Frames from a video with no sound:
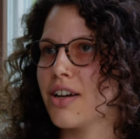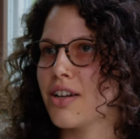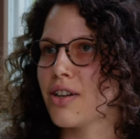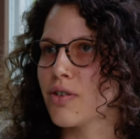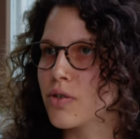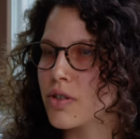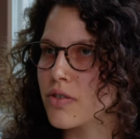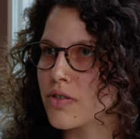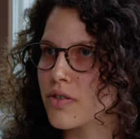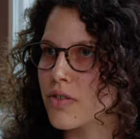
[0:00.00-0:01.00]

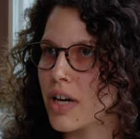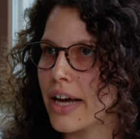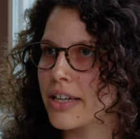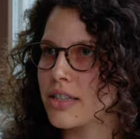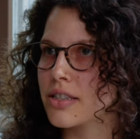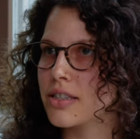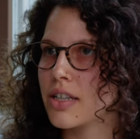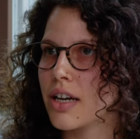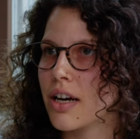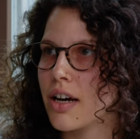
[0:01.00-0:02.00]
local and
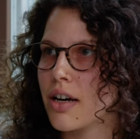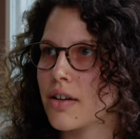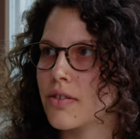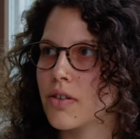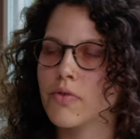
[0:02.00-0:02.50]
uh, mm.